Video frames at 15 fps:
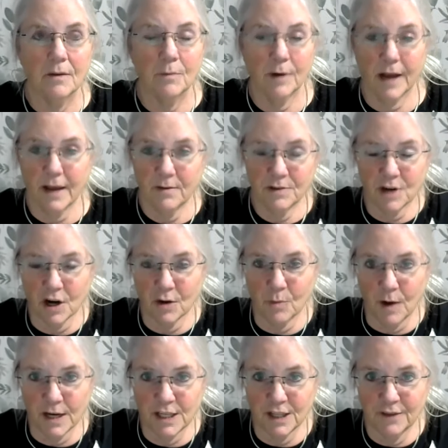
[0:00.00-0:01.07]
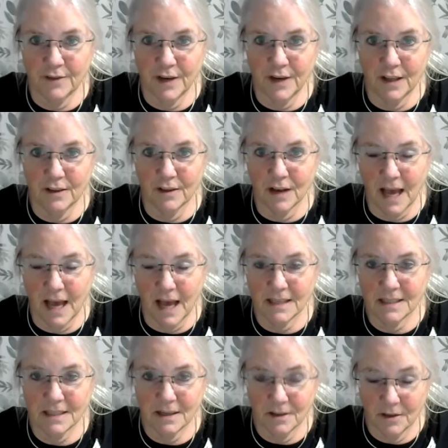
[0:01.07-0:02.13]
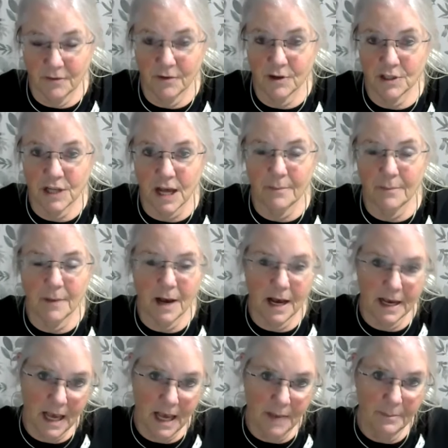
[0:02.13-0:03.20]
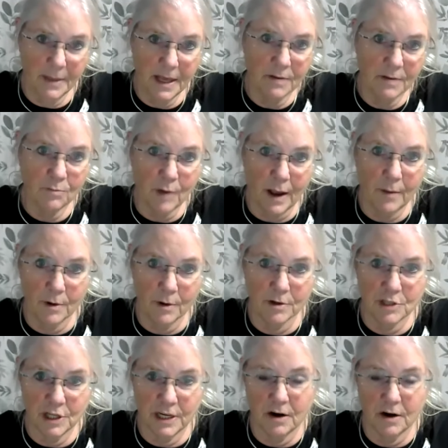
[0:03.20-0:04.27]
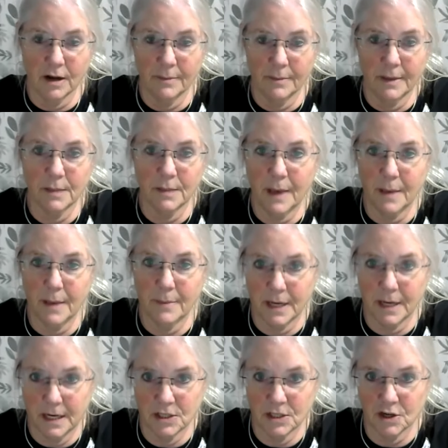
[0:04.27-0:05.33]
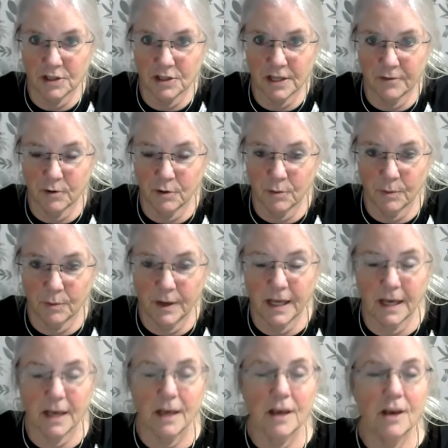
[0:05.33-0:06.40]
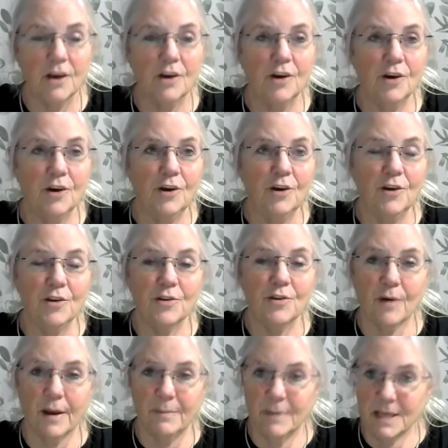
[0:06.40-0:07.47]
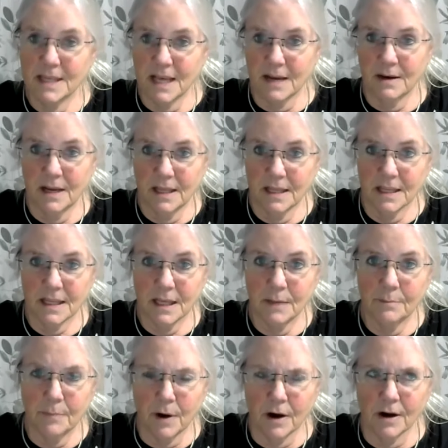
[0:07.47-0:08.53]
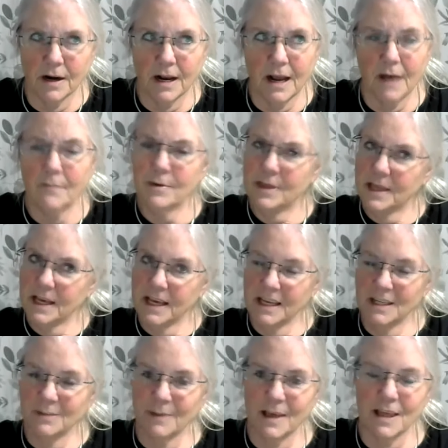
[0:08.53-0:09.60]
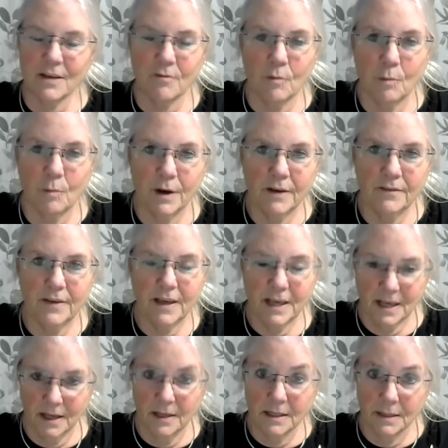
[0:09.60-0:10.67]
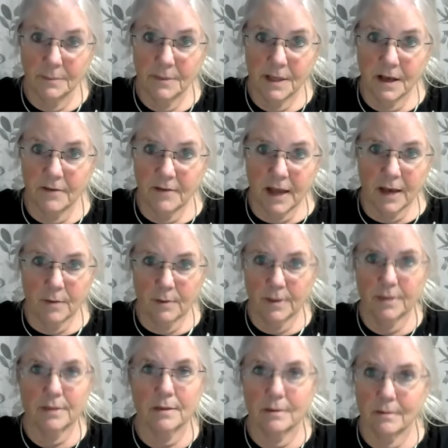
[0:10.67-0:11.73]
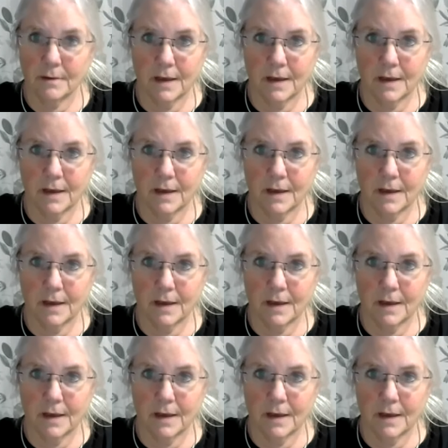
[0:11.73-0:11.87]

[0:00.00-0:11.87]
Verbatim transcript: When I started watching the video the first time, I came in right where she'd already made the payment, and he starts to give her the reading. So I missed that in the sleep part. And I was thinking to myself, well, what if he killed himself, like with a